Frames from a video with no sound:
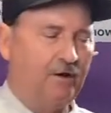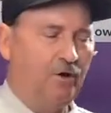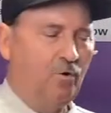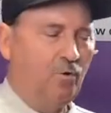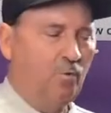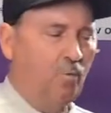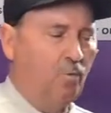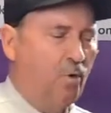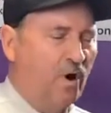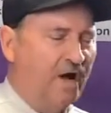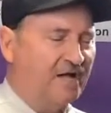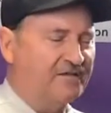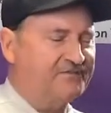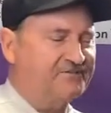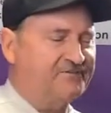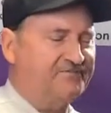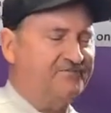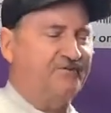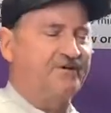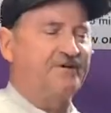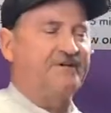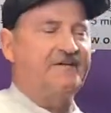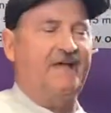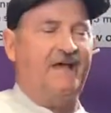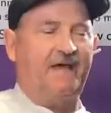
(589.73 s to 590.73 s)
What's for
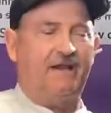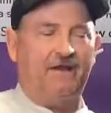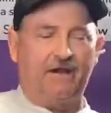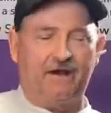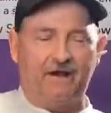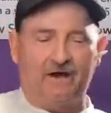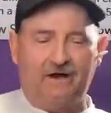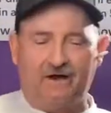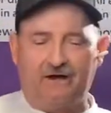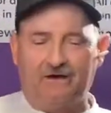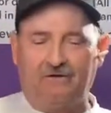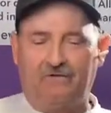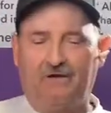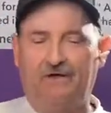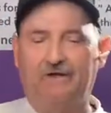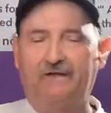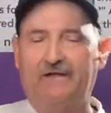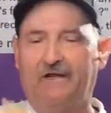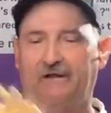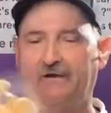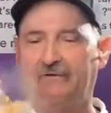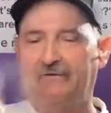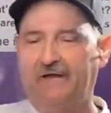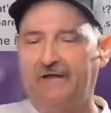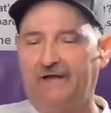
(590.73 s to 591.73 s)
dinner? Well,
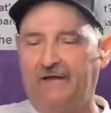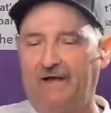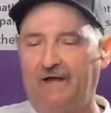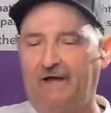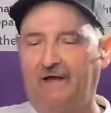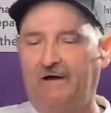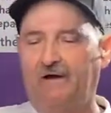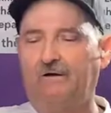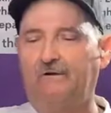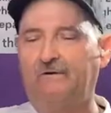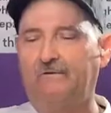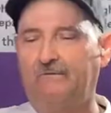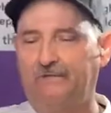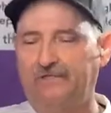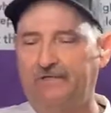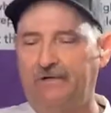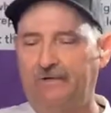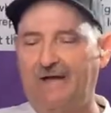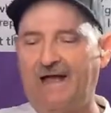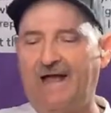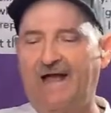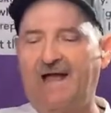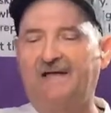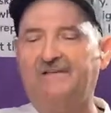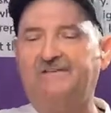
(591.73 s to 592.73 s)
here we go. You
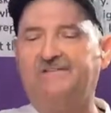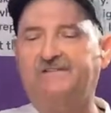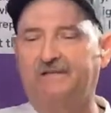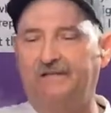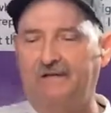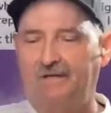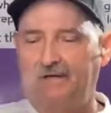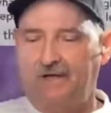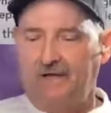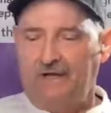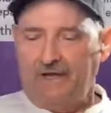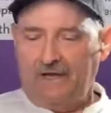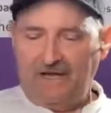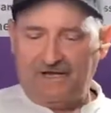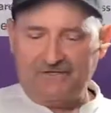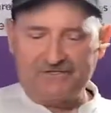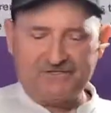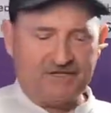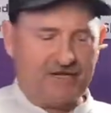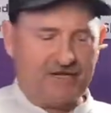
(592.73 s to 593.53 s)
asked. It's